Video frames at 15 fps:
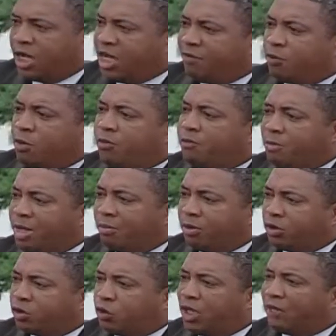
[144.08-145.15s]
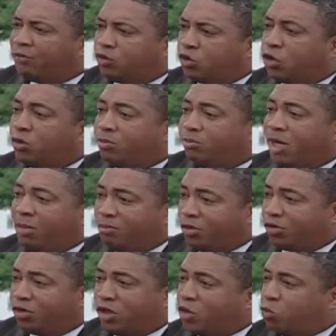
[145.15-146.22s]
even with members, you have certain
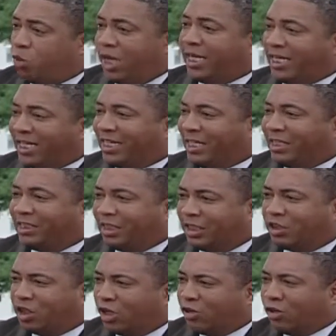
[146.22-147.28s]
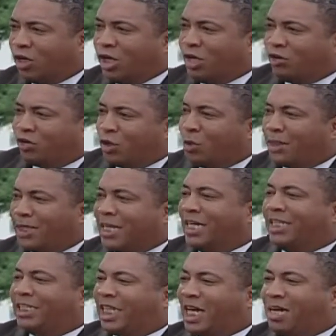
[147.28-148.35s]
members that are running against each other. So within
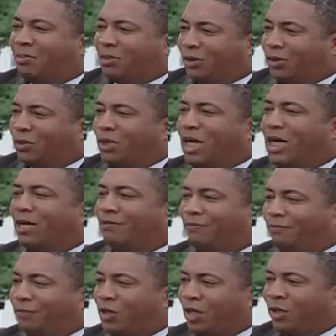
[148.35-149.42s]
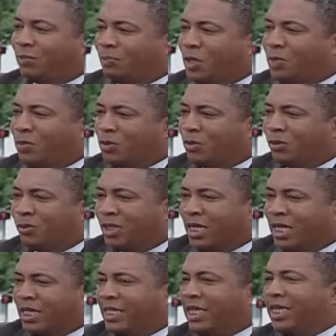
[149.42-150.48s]
a chamber, you'll have people
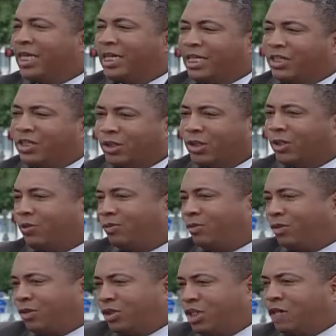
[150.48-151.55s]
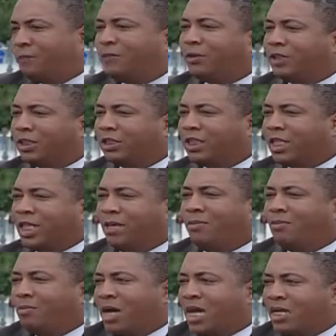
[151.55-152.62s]
getting into differences that they
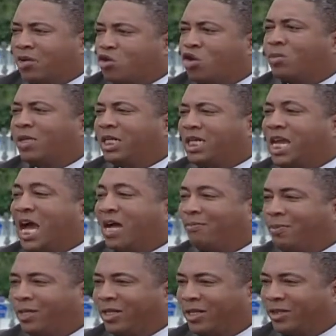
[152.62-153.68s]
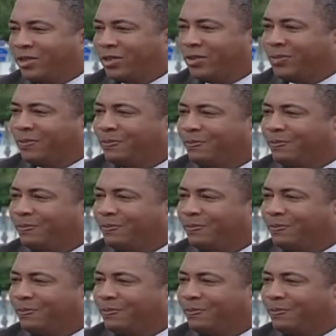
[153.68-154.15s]
might normally not be into.